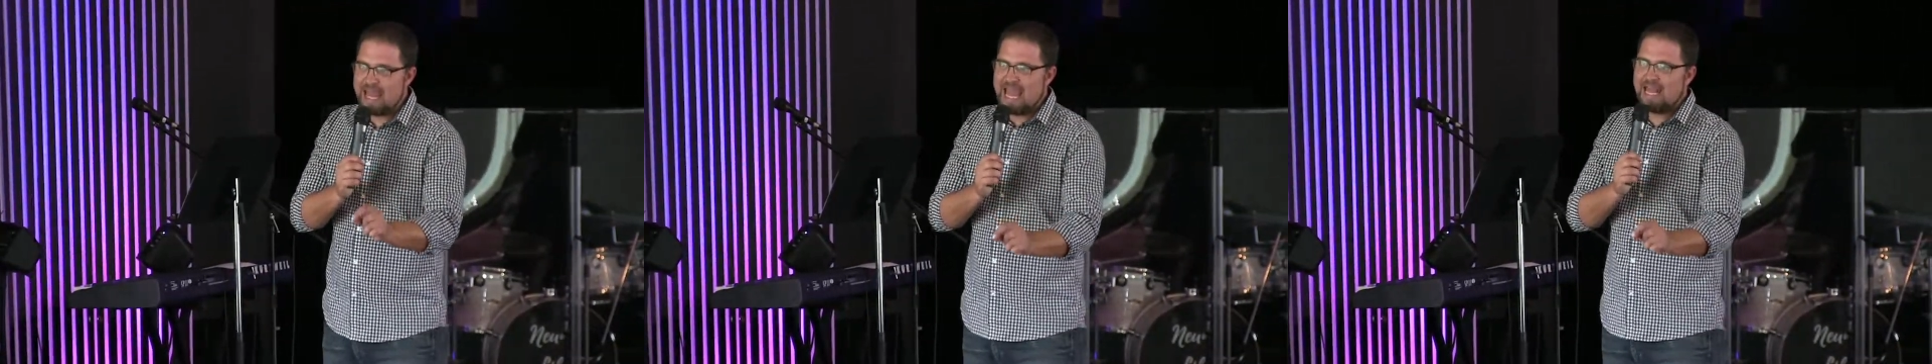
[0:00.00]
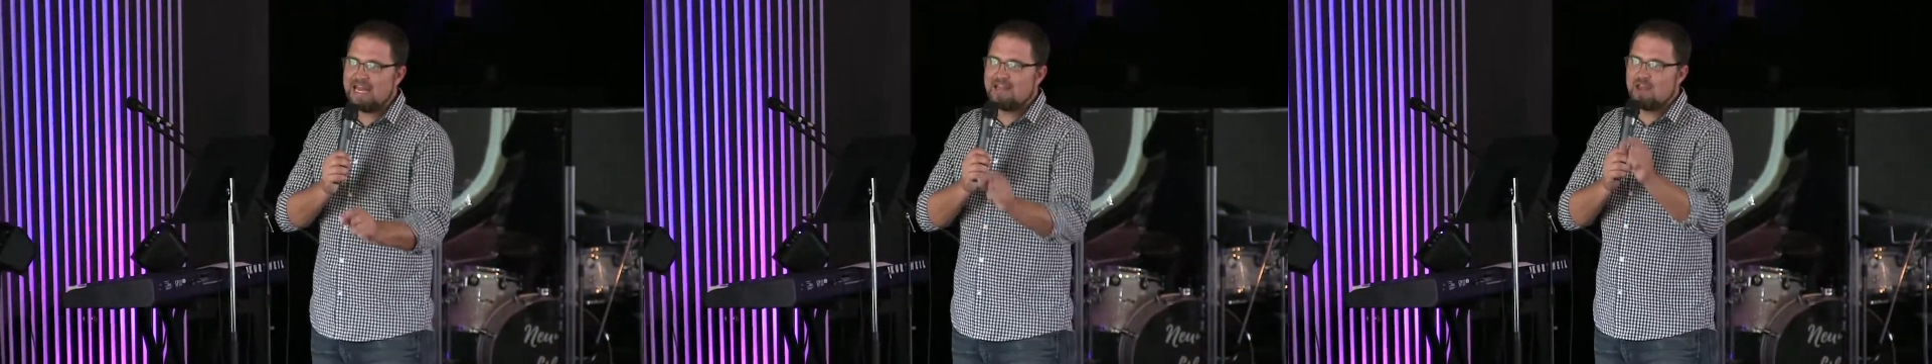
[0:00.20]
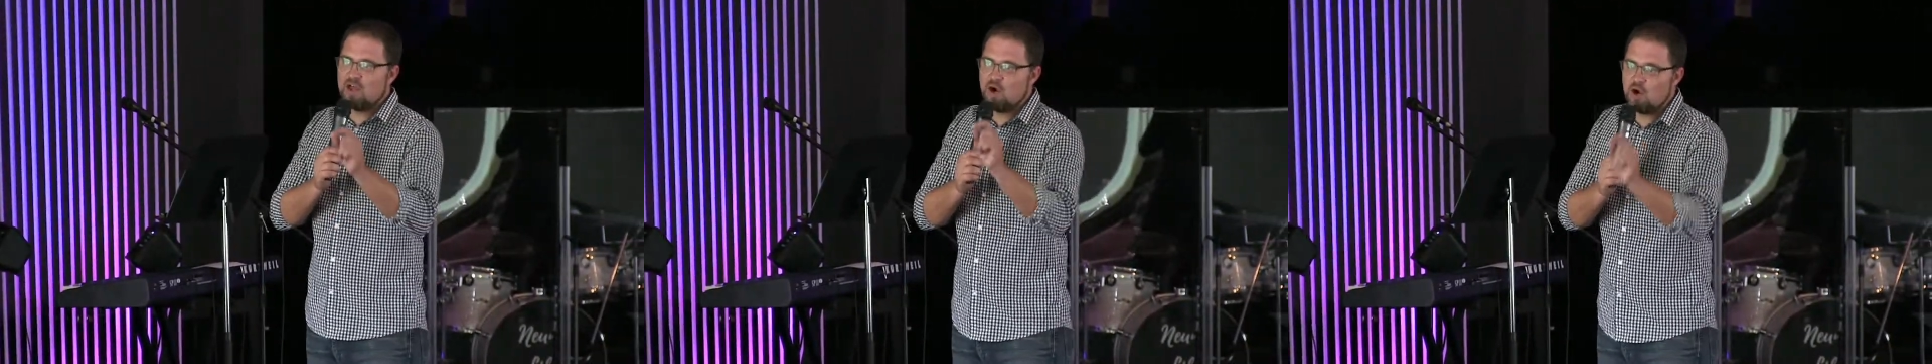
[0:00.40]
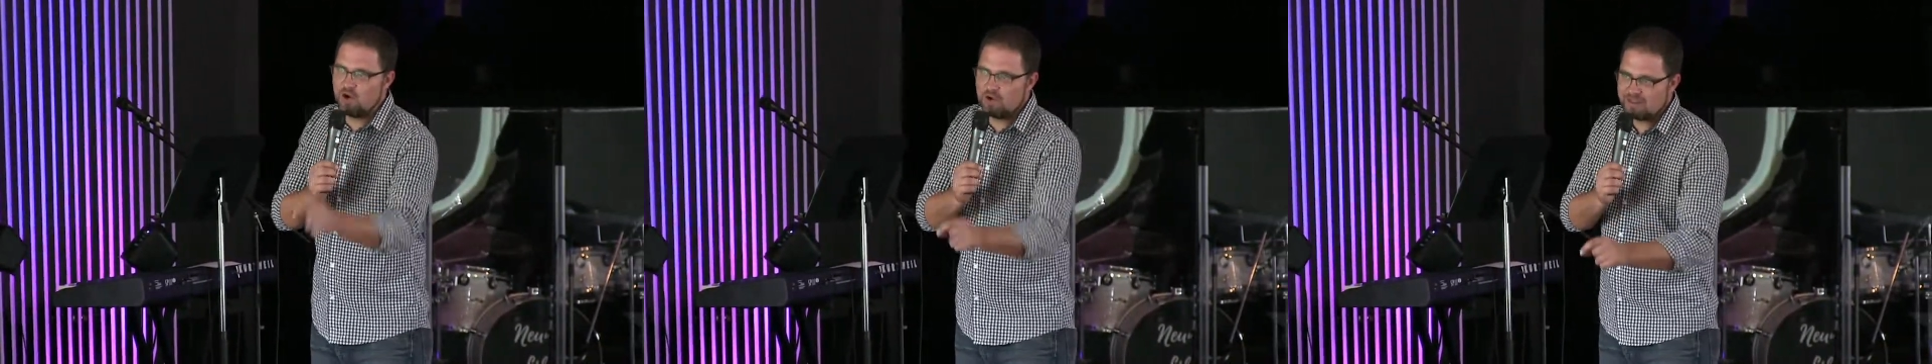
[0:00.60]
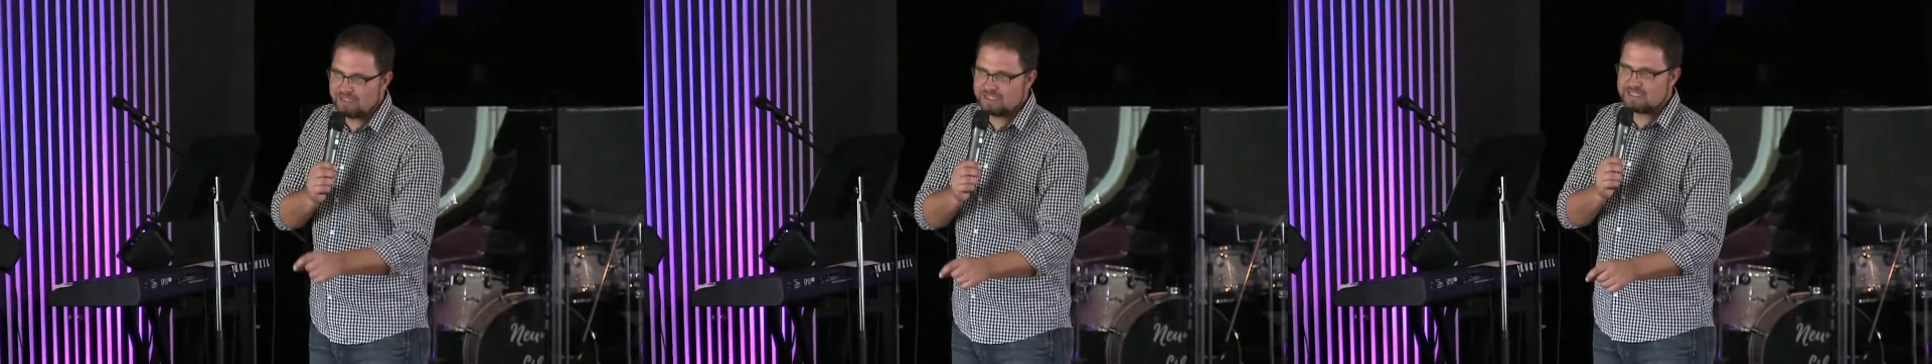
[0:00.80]
And in the
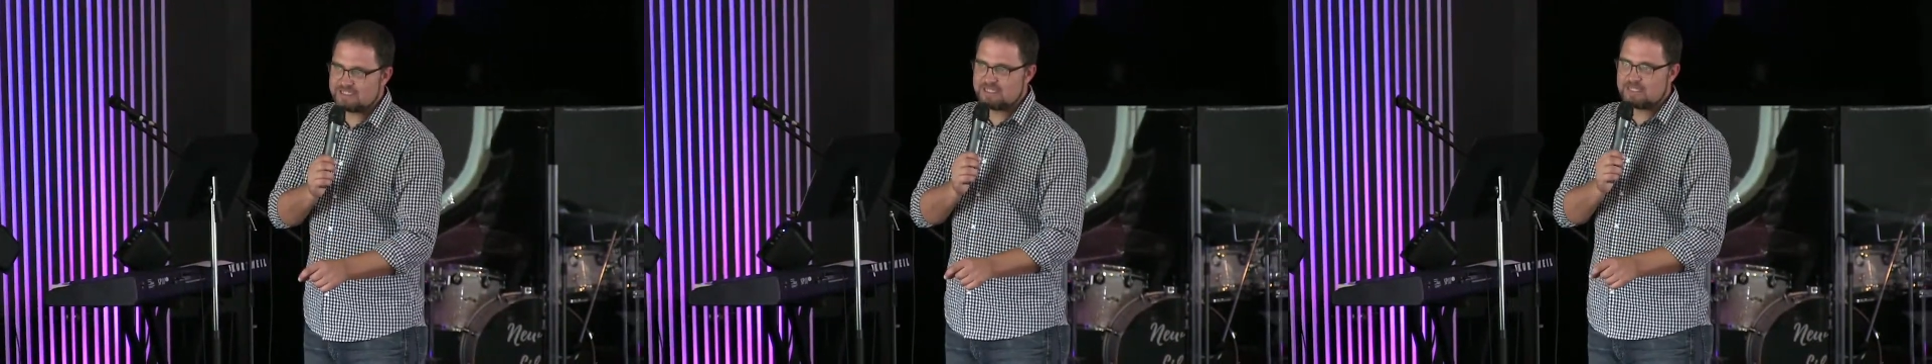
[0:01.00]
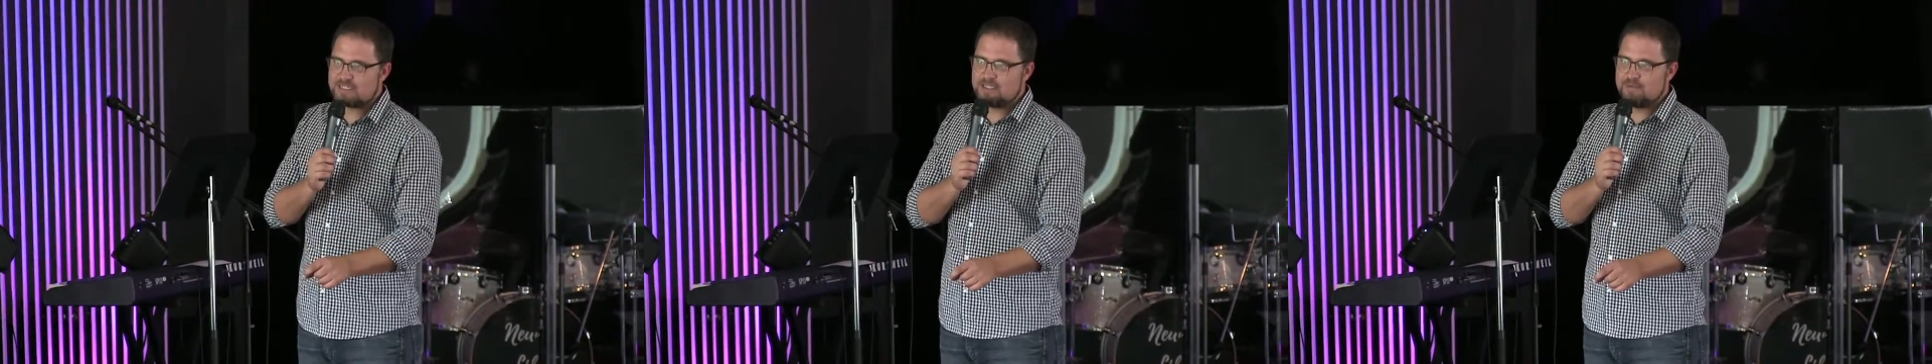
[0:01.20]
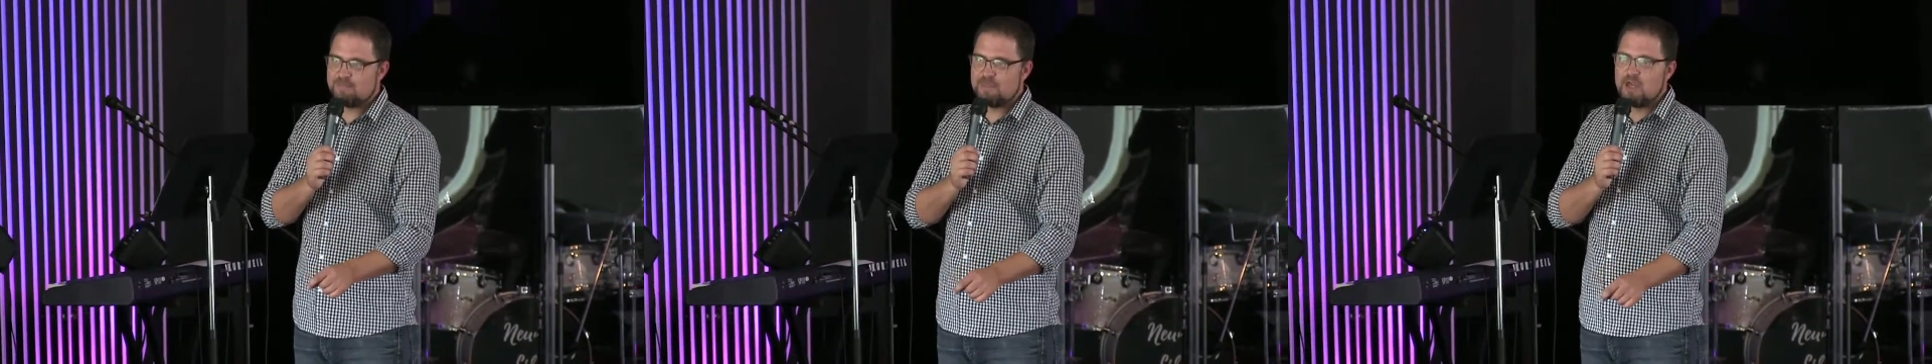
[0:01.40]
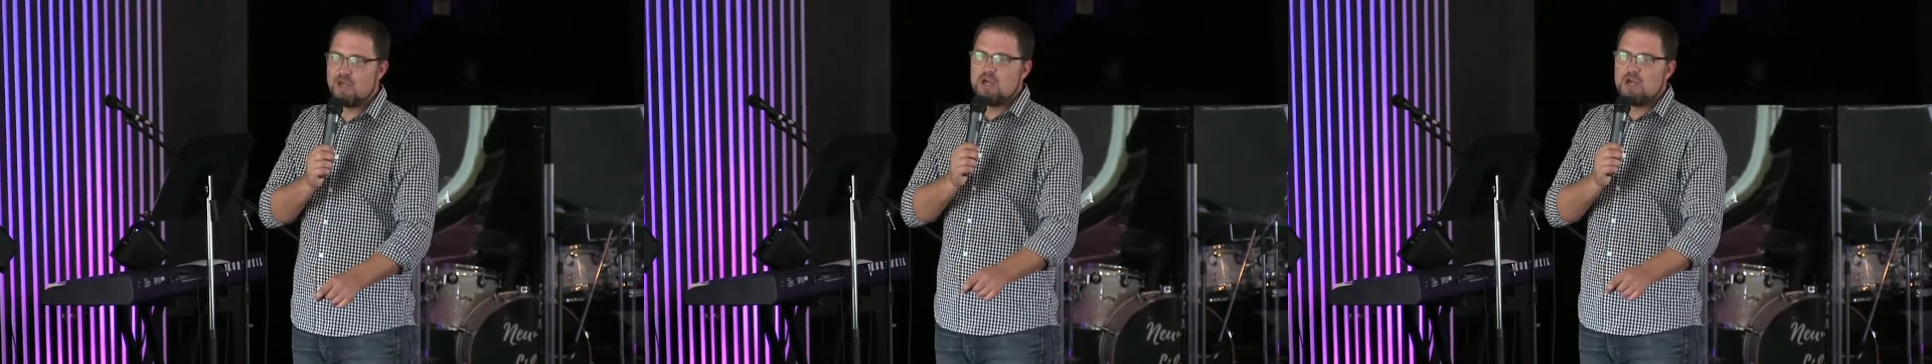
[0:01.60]
earthly system,